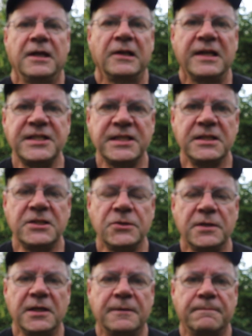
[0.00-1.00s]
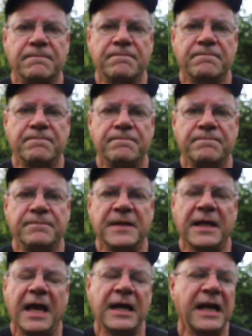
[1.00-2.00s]
Listen to it
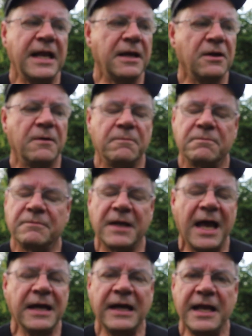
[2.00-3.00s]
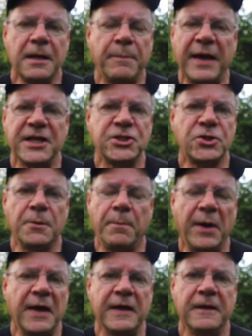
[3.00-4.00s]
and let it pass you
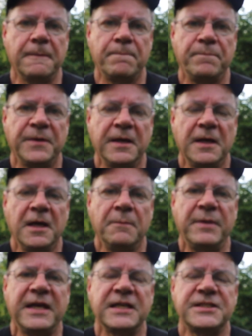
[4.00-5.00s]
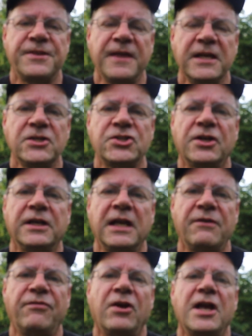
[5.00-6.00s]
by, because things are
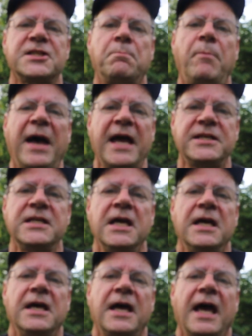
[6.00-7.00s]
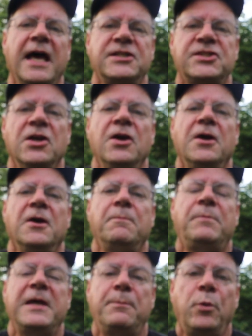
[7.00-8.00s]
never as bad as
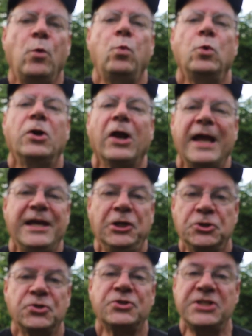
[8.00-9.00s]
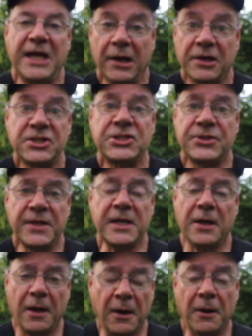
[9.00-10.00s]
people would like to tell us they
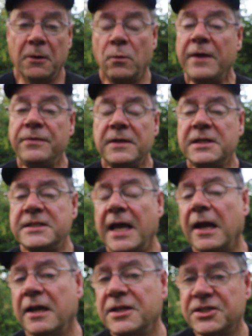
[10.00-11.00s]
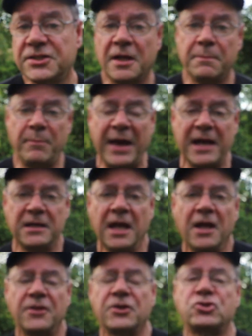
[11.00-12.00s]
are. When they tell us they're bad,
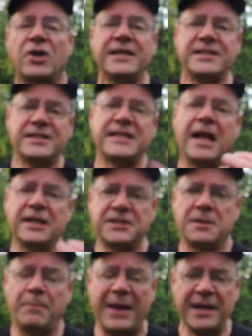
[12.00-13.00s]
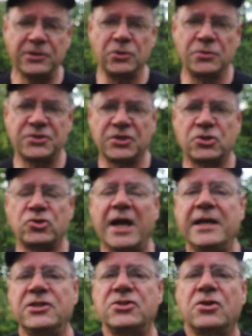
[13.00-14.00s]
they're trying to sell us the bad news. They're
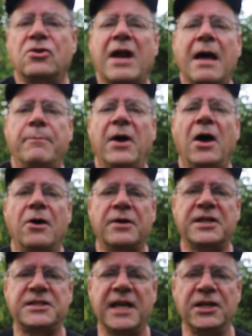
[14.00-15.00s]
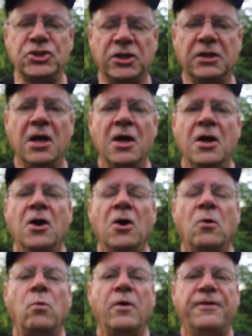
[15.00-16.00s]
trying to grab our attention
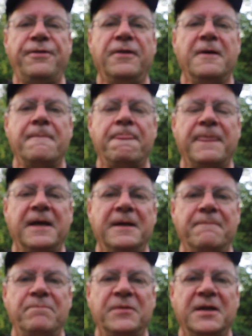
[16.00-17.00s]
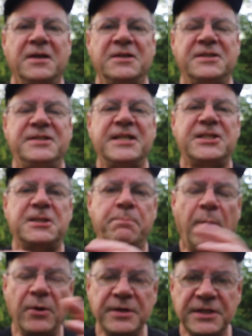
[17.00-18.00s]
with
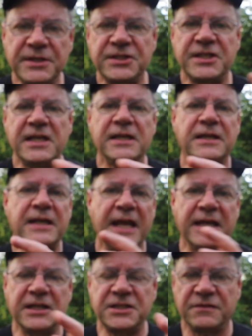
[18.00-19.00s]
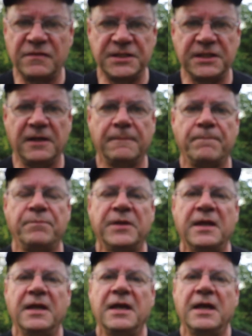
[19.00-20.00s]
despondency and negativity.
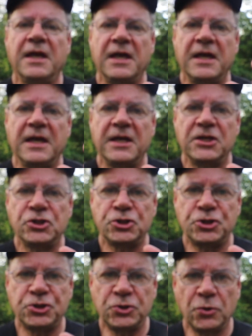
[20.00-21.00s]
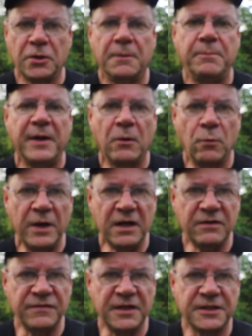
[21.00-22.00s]
Sure, be
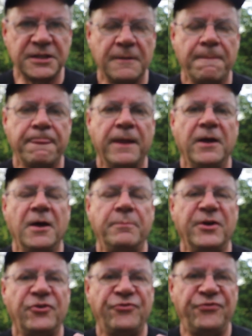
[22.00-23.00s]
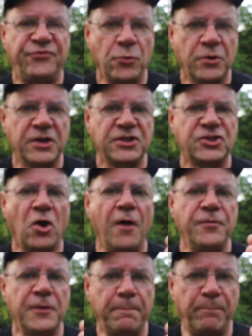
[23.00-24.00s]
aware of it, but focus
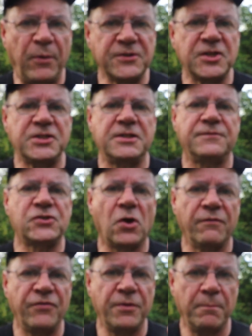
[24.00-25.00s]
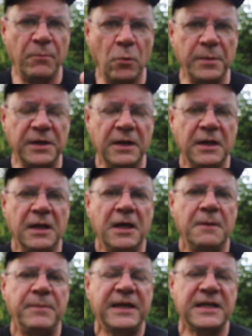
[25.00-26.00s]
on the positives of the moment,
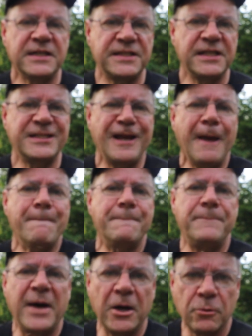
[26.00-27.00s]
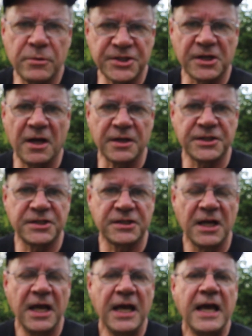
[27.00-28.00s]
because this empowers us.
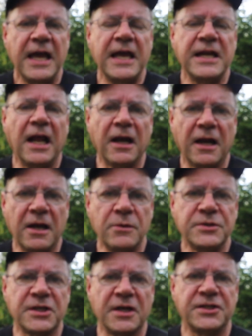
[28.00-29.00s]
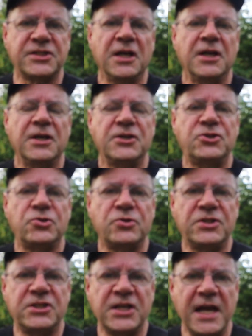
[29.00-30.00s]
It allows us to
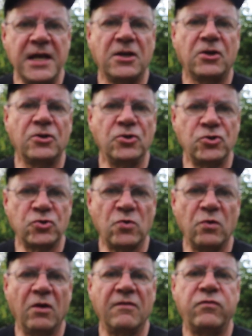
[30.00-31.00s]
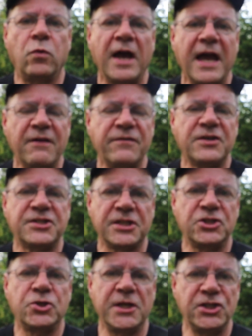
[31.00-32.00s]
take control of whatever
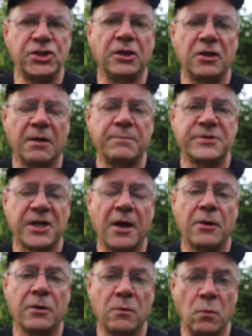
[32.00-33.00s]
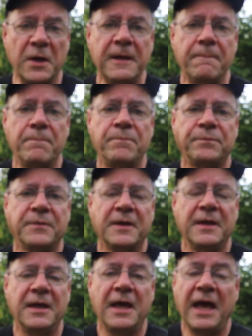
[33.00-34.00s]
situation comes our way.
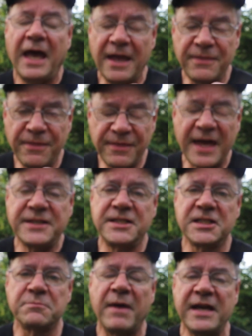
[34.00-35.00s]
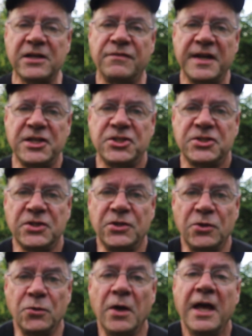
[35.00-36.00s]
And that is my advice to
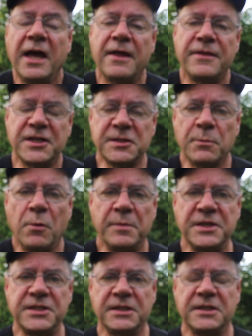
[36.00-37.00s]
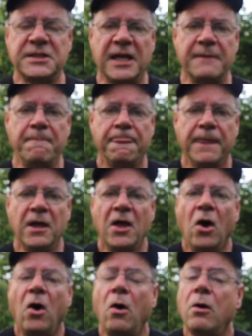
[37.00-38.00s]
you at this moment in time.
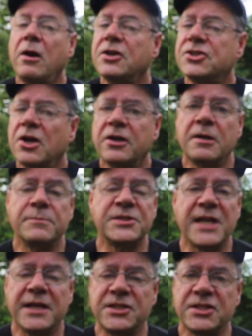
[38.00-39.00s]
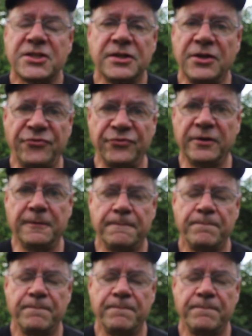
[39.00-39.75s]
All our circumstances are different.